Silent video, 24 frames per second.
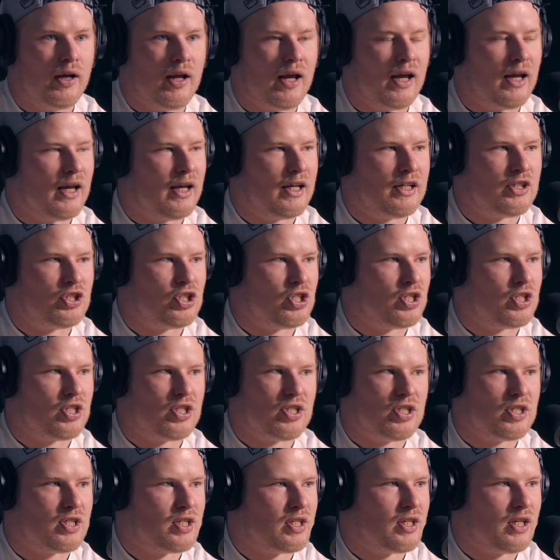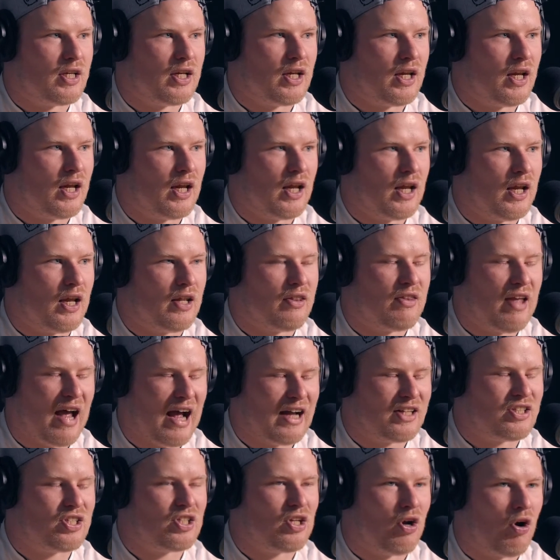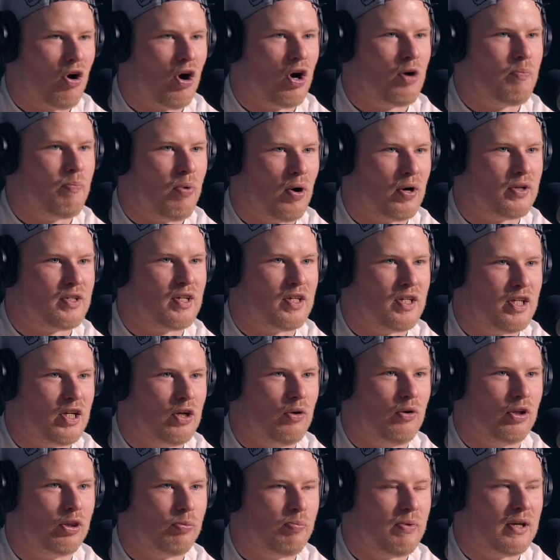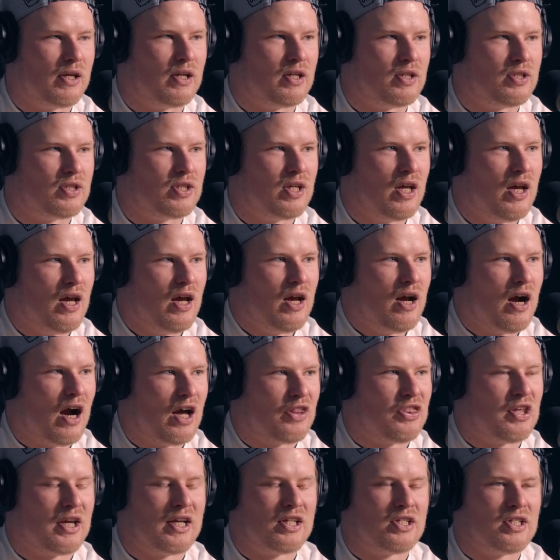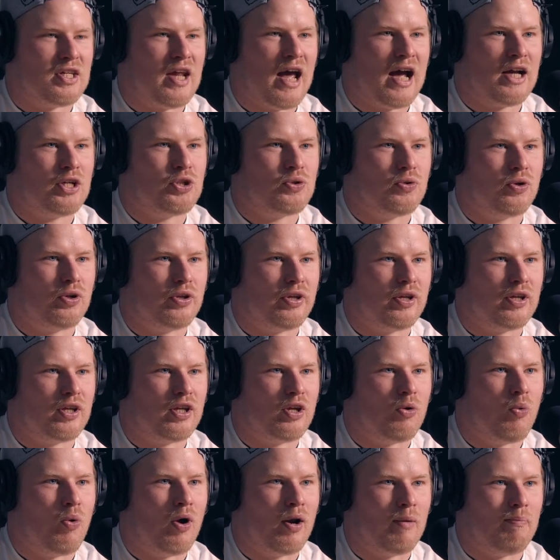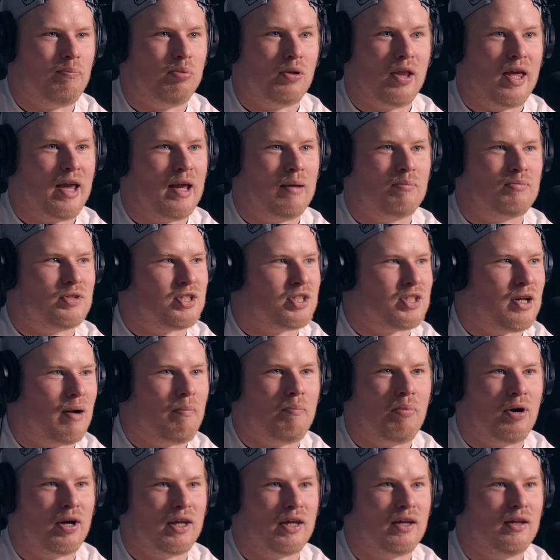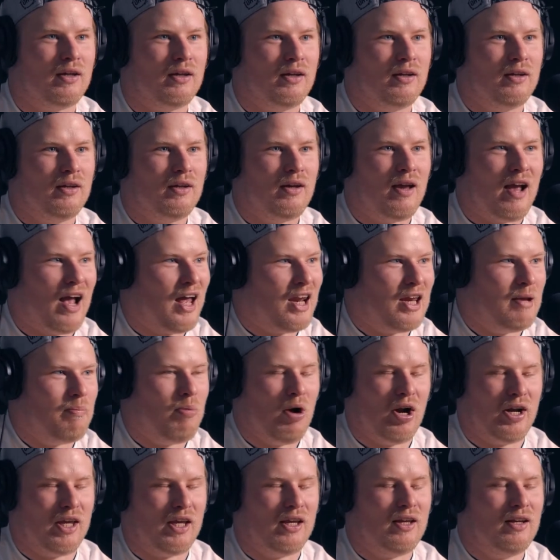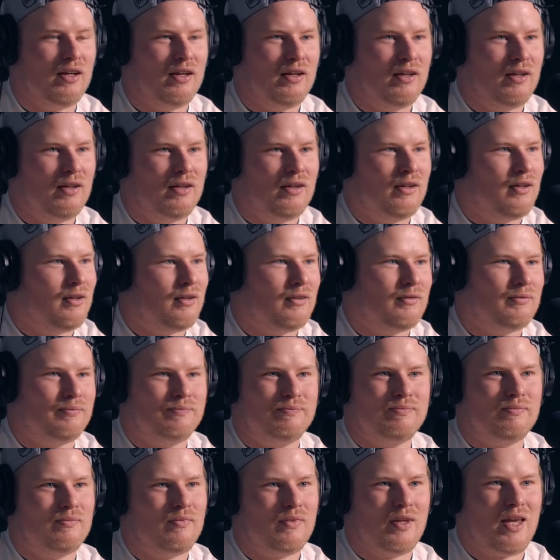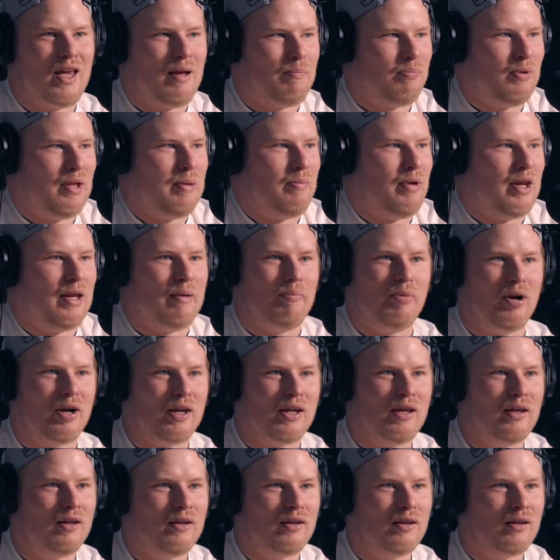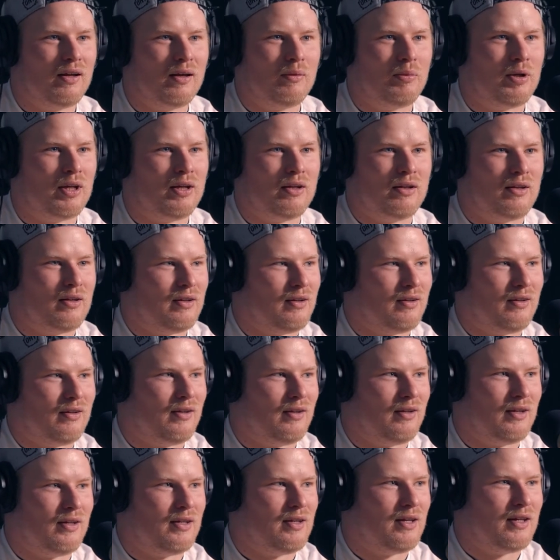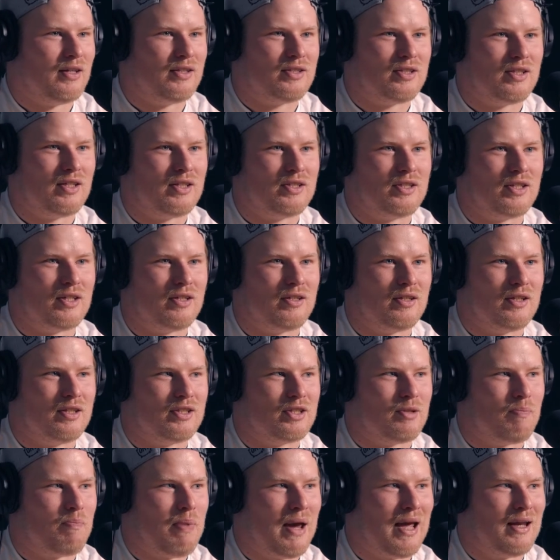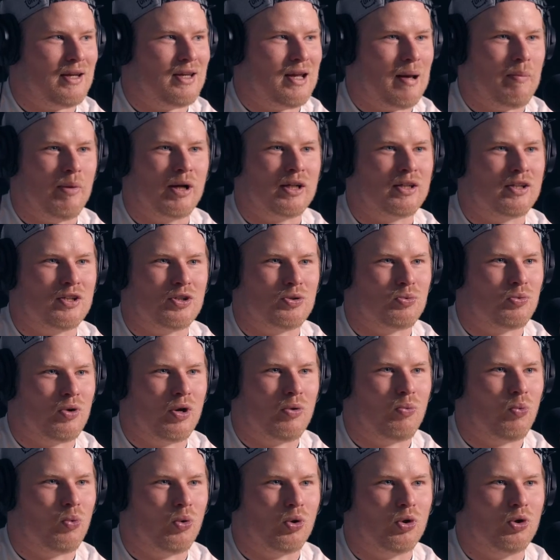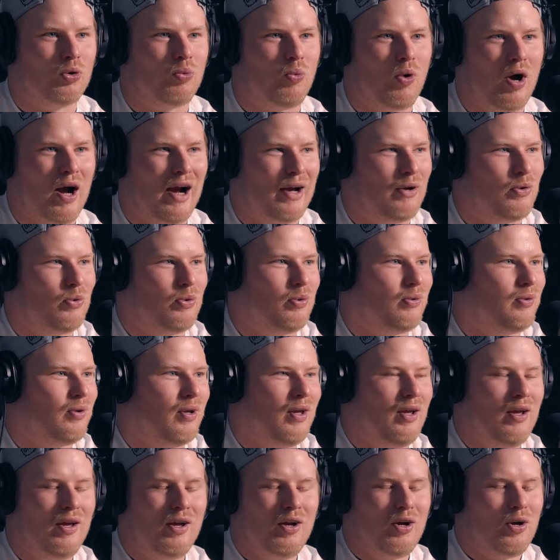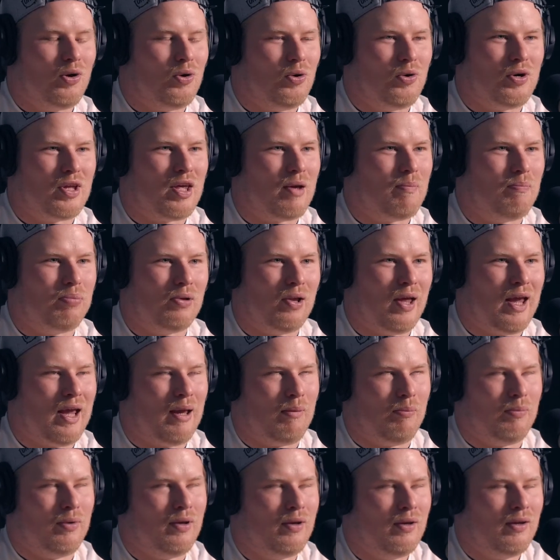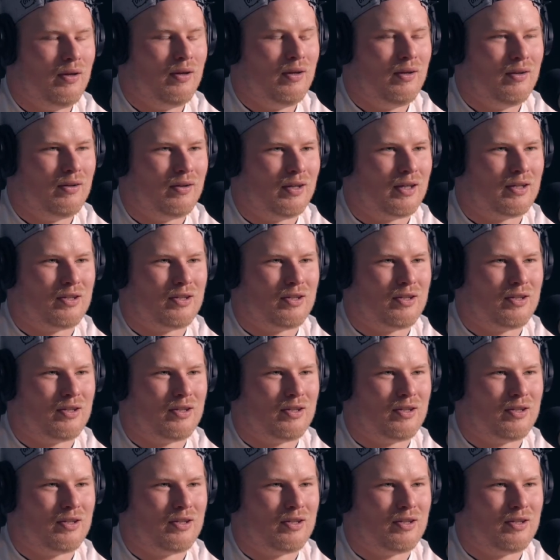It just, that's the hard part to deal with because I think it's natural that you want to blame somebody, anybody. You can't blame anybody. I mean, it's a pandemic that's run worldwide. Who do you blame? Yeah.